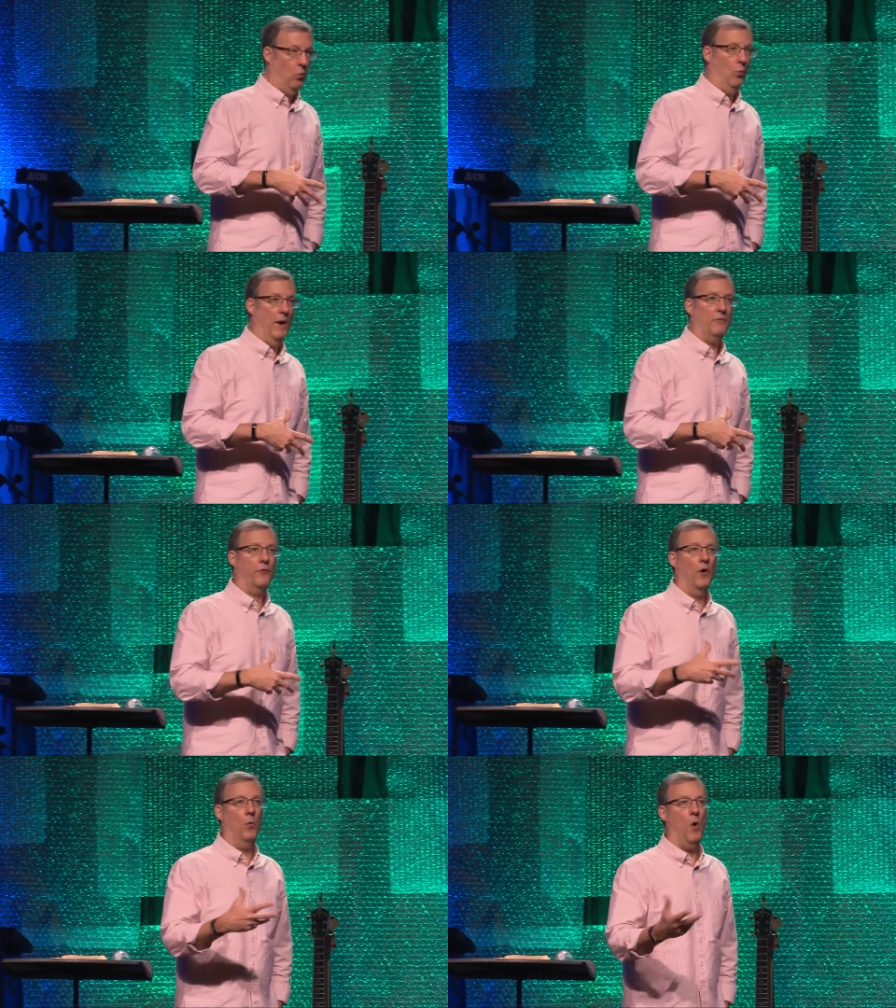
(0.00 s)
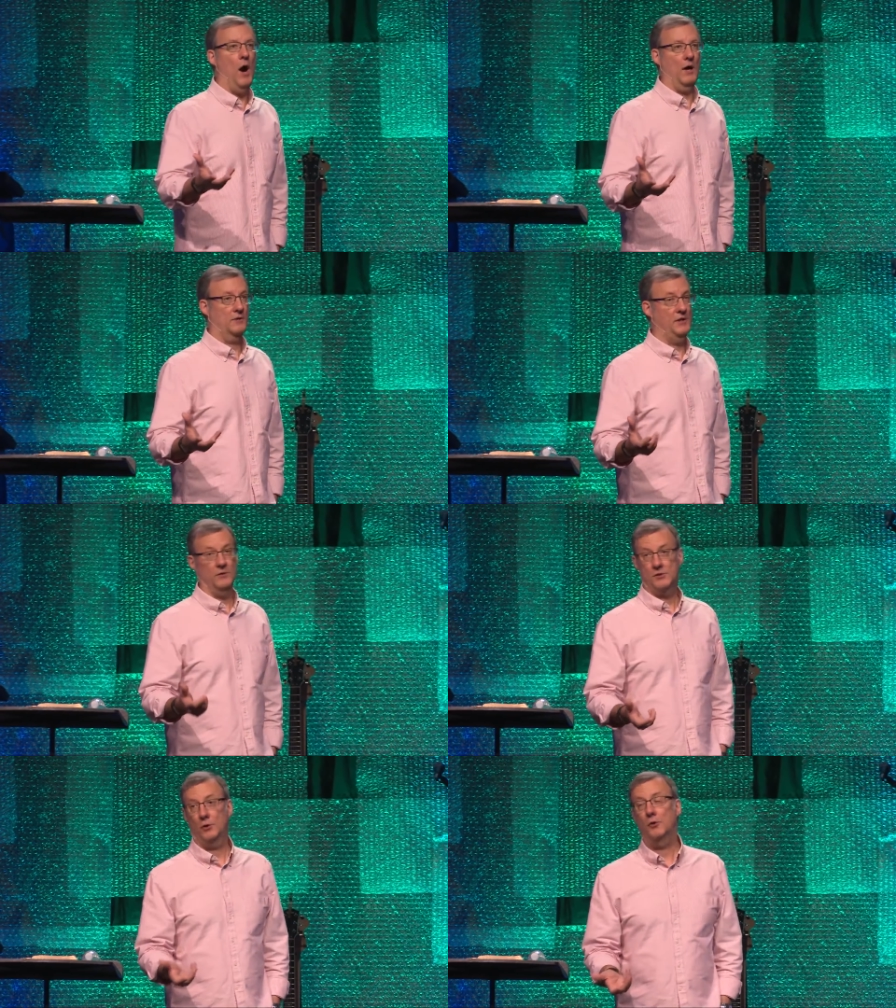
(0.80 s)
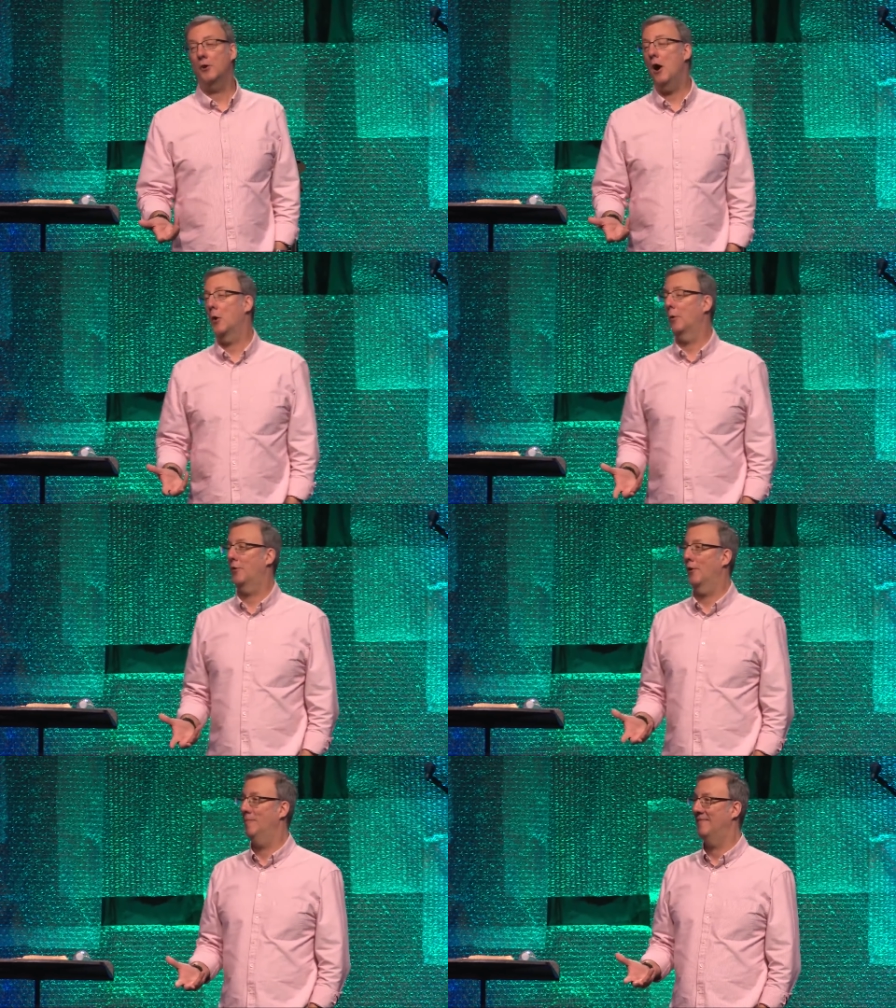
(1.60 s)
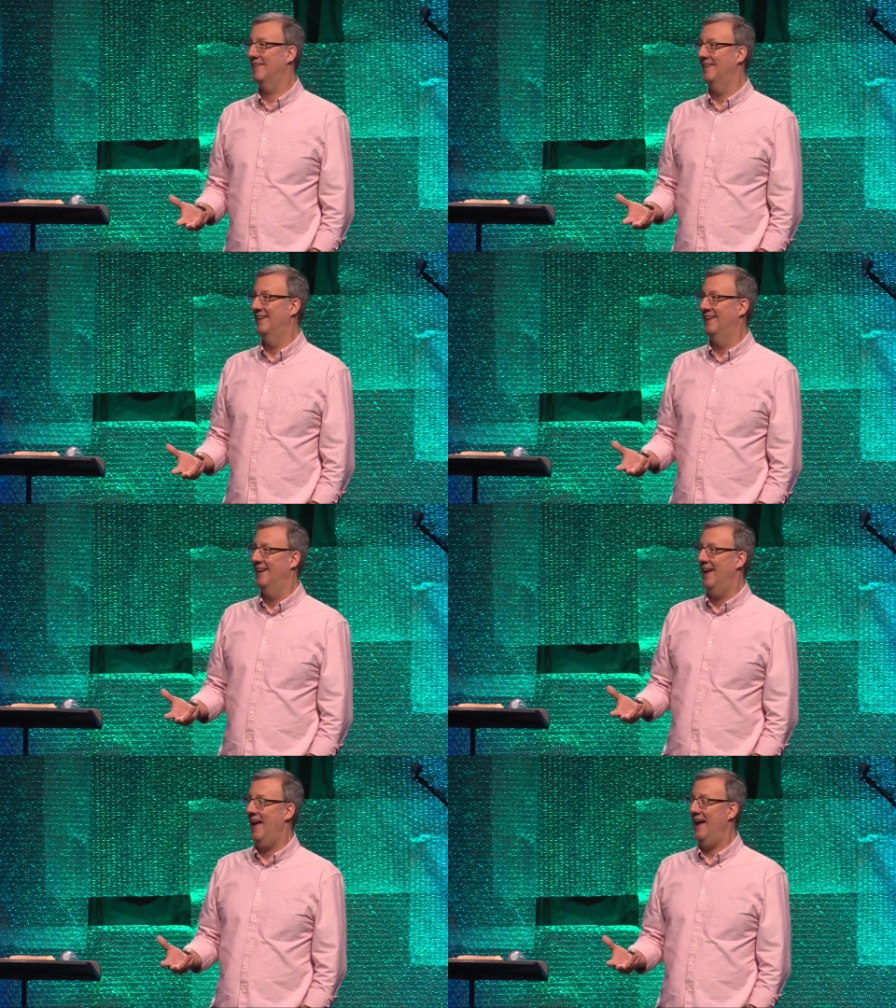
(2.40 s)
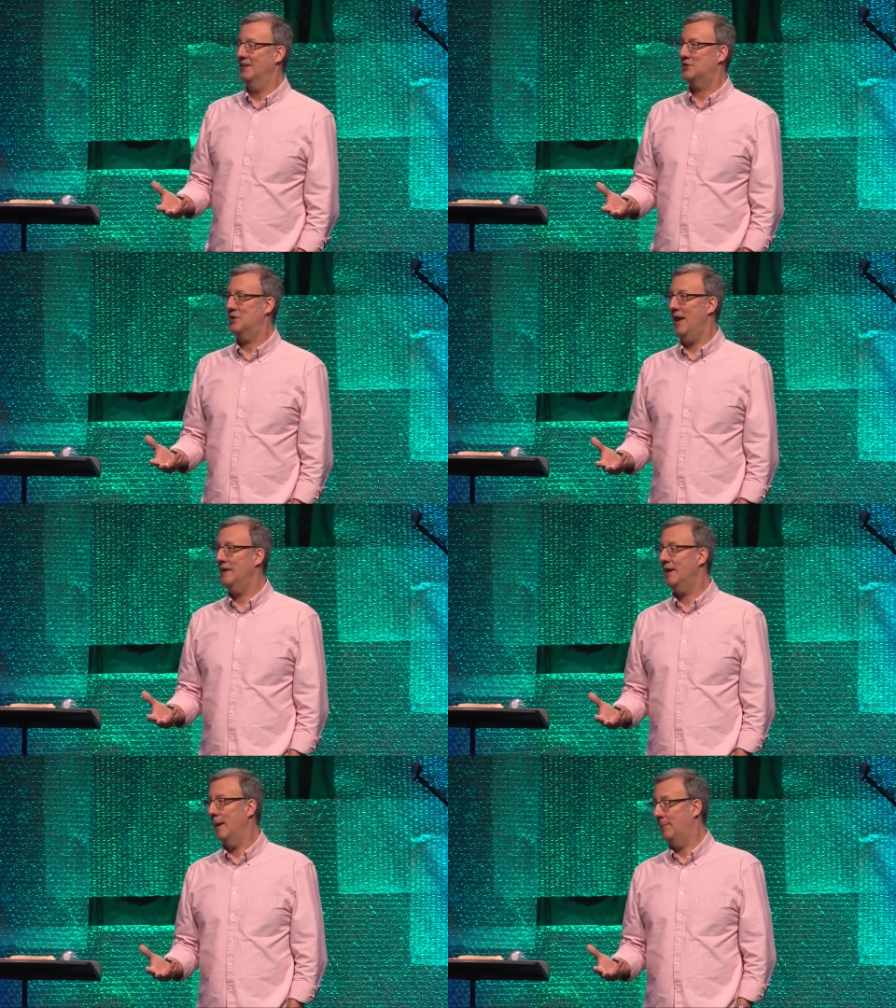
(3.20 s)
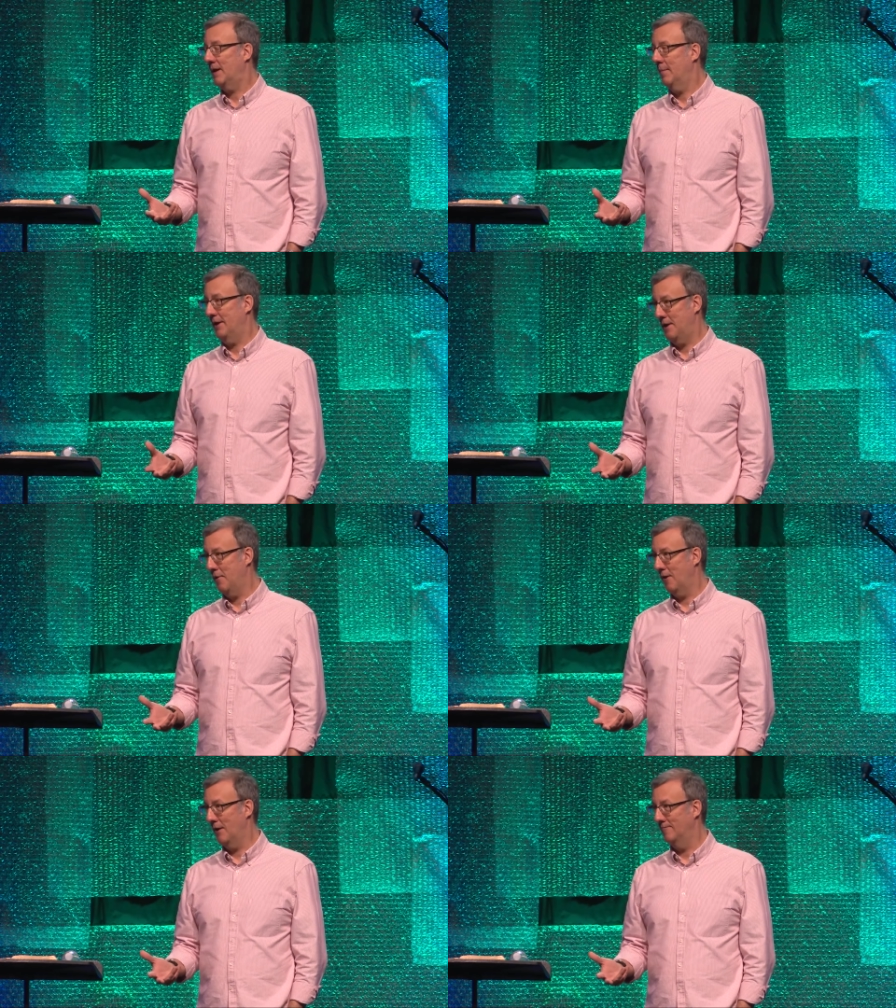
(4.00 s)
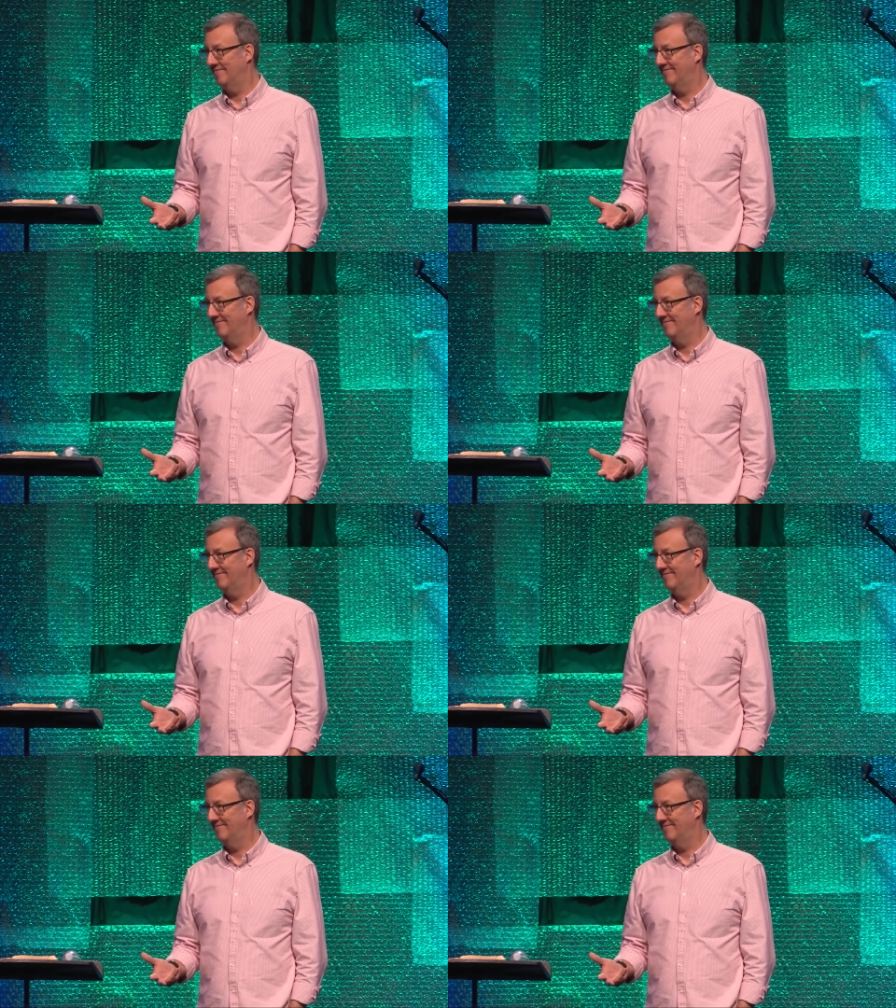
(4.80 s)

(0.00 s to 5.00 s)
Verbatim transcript: went for a walk. She took her dog with her, and she ended up becoming a hero.